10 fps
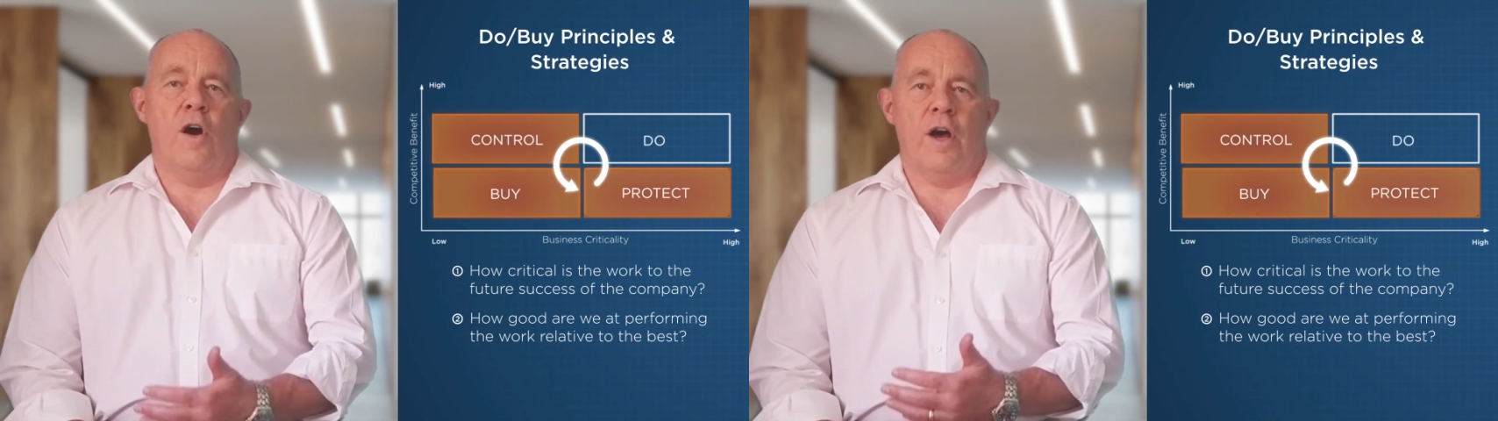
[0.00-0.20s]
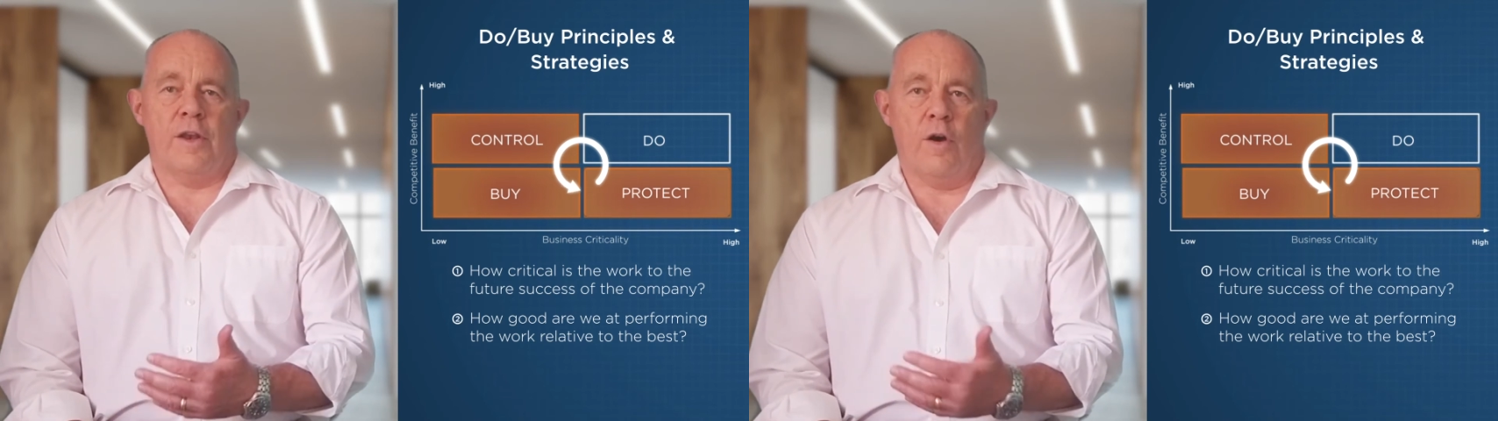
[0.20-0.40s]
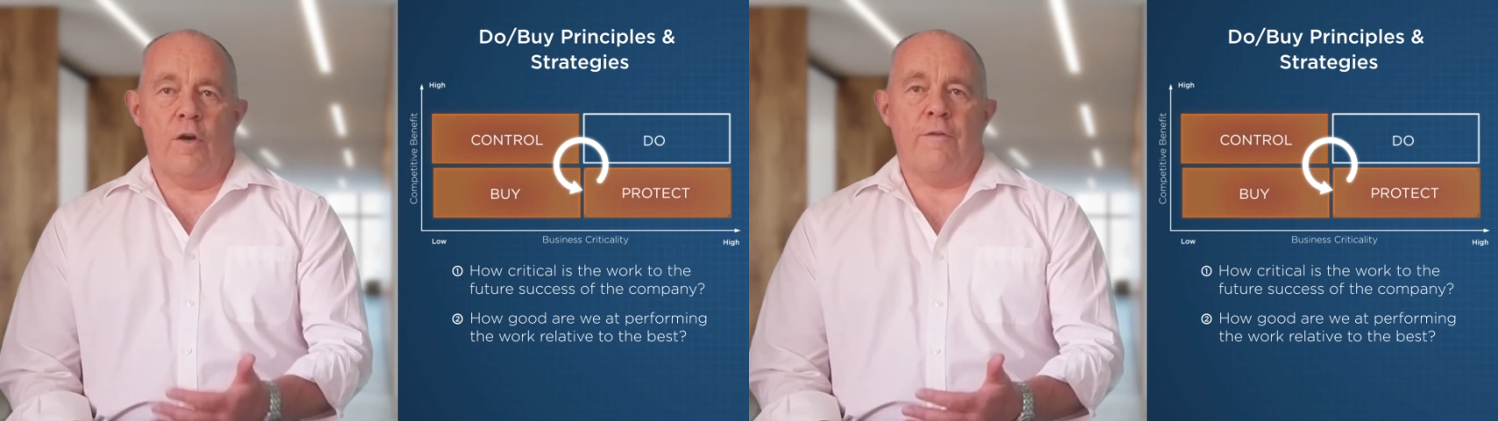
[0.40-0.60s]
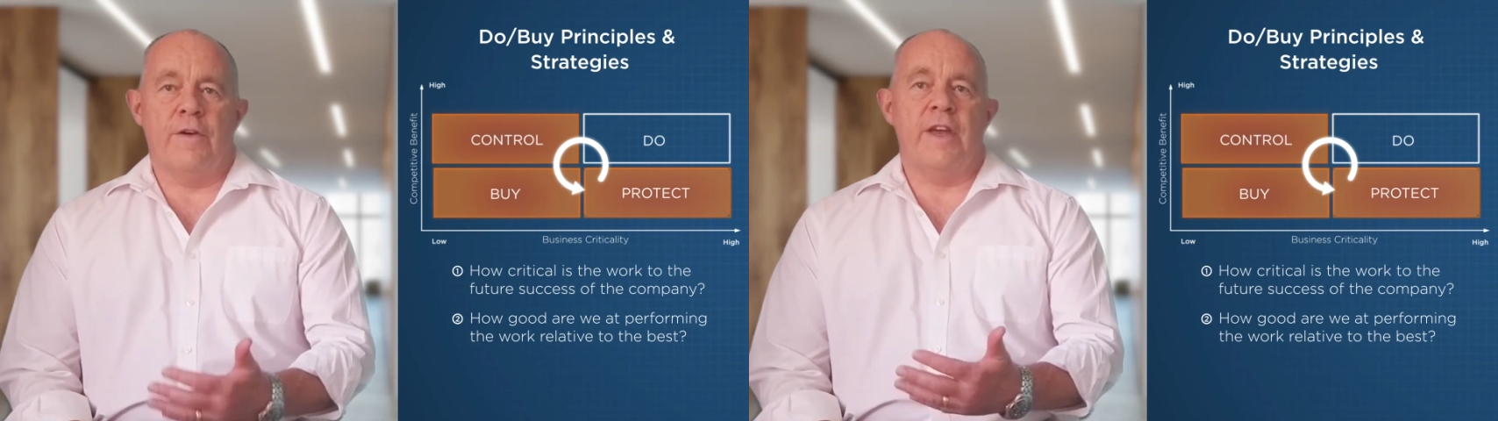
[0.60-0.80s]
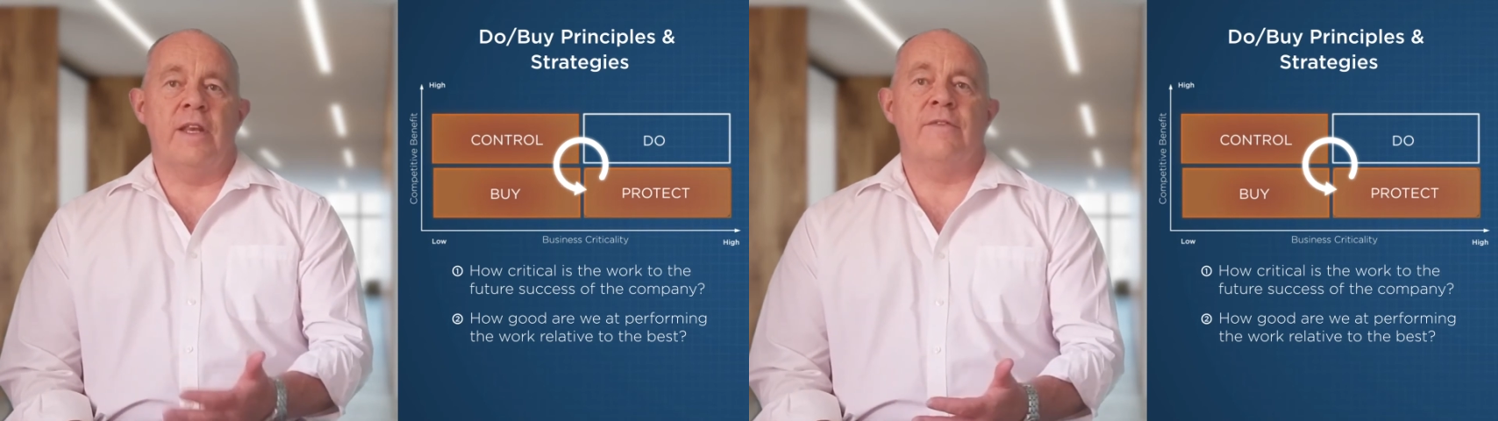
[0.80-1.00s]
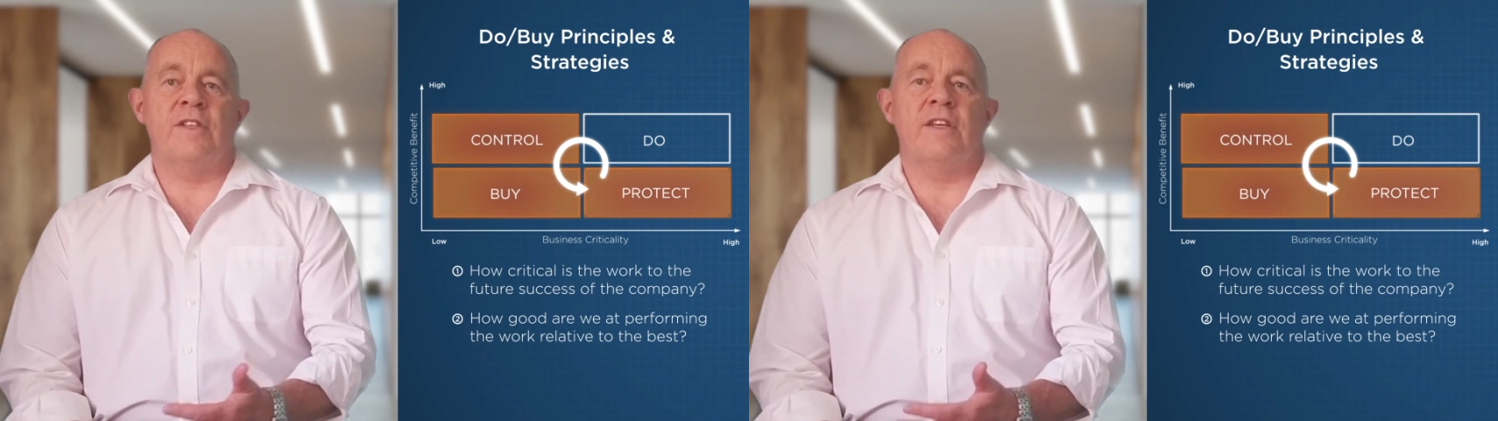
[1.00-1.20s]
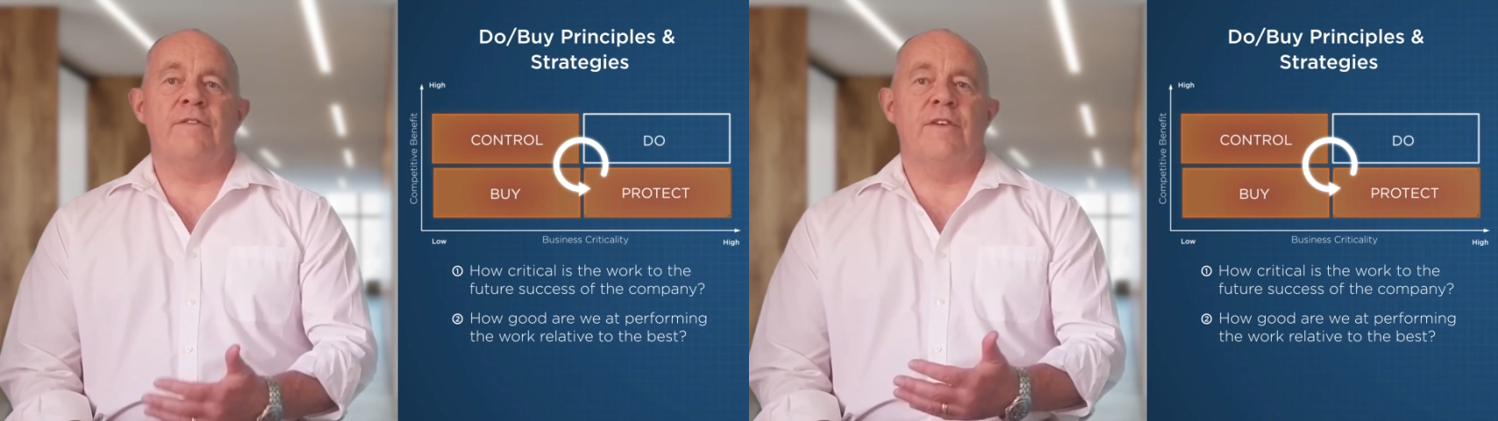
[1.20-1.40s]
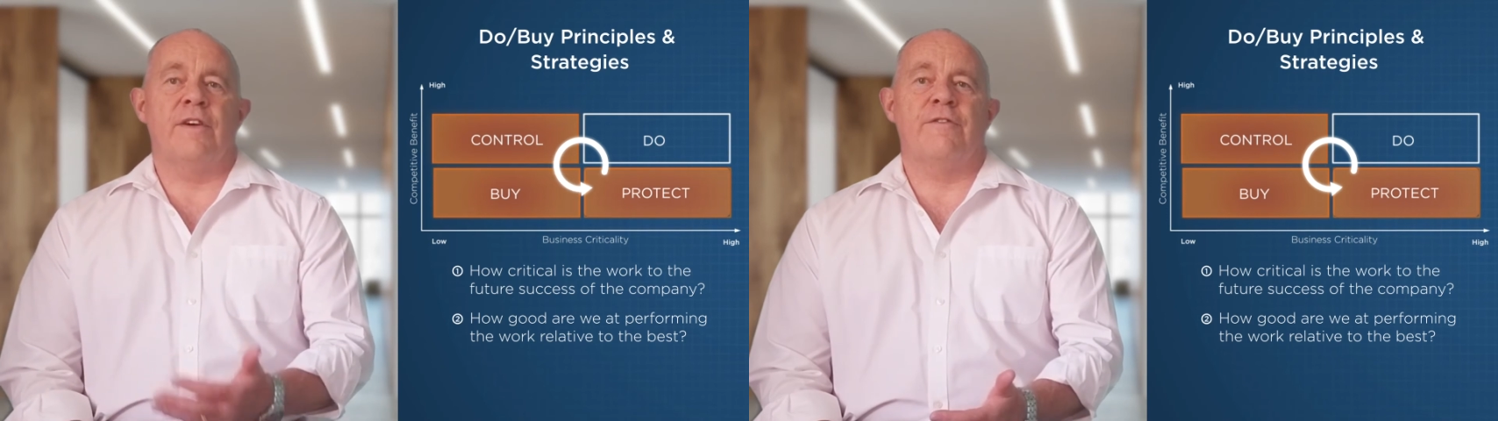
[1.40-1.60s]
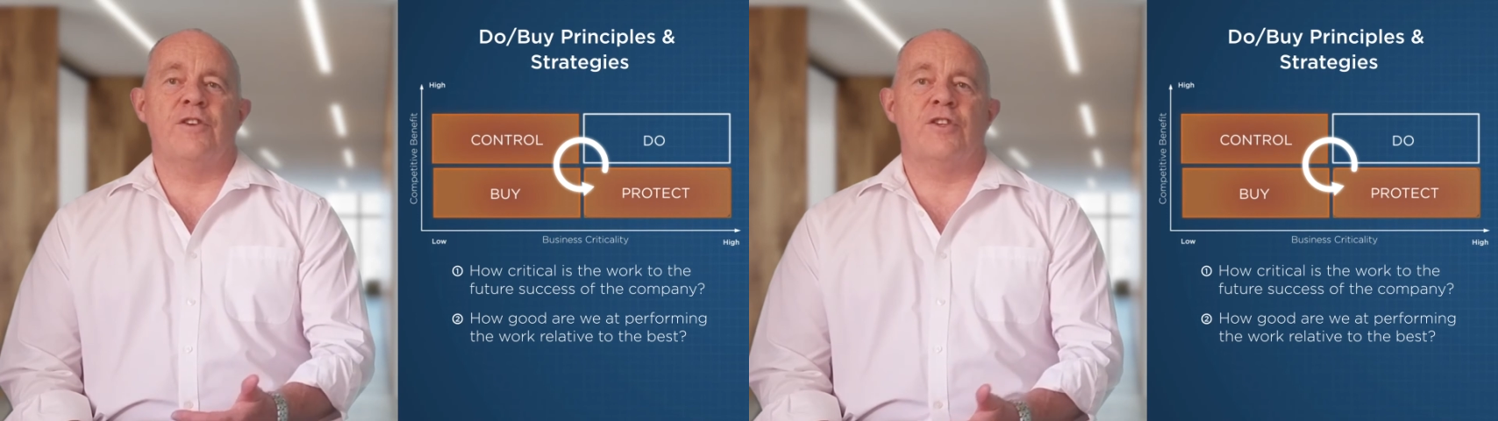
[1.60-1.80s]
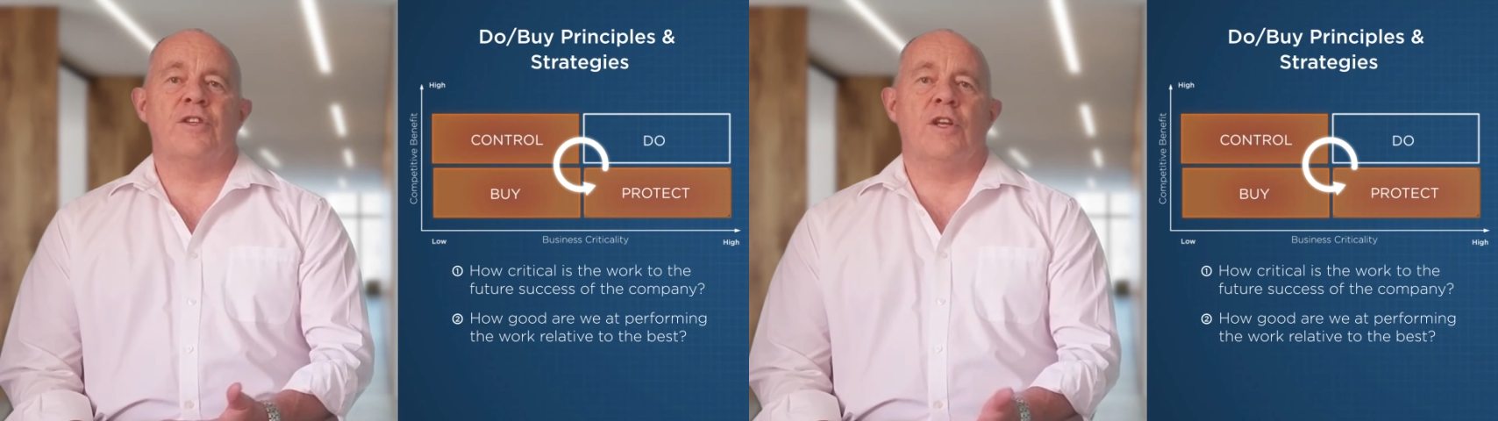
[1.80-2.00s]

and offer innovative, efficient